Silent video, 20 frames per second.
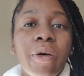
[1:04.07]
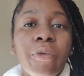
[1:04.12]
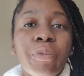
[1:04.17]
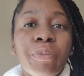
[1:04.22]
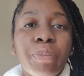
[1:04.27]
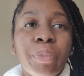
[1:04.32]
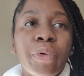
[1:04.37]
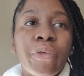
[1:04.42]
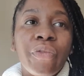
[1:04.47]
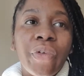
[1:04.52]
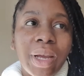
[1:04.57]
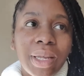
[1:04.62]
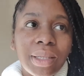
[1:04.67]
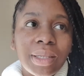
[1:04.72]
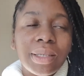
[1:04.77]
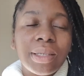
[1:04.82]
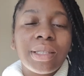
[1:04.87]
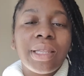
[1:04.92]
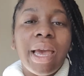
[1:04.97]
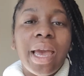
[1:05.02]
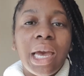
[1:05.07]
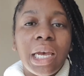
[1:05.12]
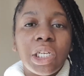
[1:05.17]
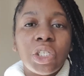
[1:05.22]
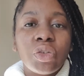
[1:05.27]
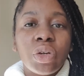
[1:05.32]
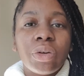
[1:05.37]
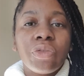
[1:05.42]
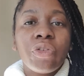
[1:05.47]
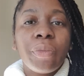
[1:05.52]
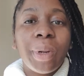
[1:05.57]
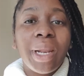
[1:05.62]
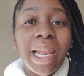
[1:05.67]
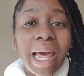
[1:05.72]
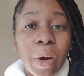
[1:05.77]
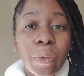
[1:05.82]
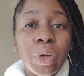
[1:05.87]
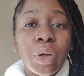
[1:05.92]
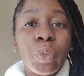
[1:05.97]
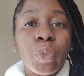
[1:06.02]
prevents the hair strand from
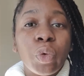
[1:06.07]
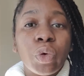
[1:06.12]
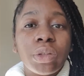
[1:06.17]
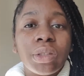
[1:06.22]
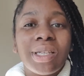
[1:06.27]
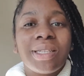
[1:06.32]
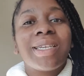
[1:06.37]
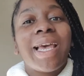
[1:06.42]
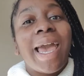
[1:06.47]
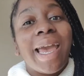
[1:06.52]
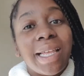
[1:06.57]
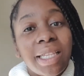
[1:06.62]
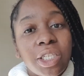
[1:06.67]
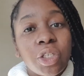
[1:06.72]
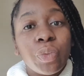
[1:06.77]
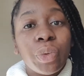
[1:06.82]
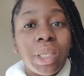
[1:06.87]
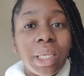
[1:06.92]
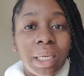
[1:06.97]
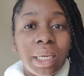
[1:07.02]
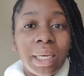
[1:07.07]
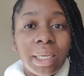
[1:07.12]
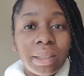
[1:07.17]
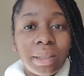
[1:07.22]
allowing water to enter within it.